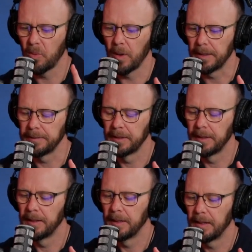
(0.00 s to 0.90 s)
1
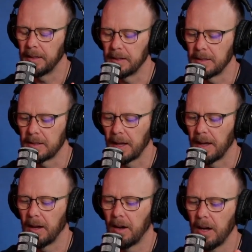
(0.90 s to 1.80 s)
is
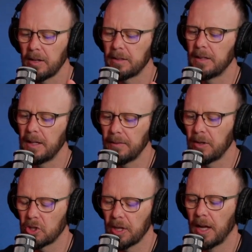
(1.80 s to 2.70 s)
I could never
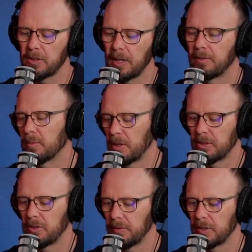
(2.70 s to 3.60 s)
charge that for my
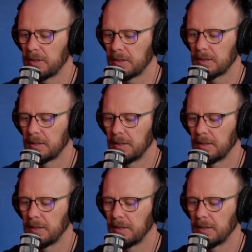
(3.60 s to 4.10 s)
services.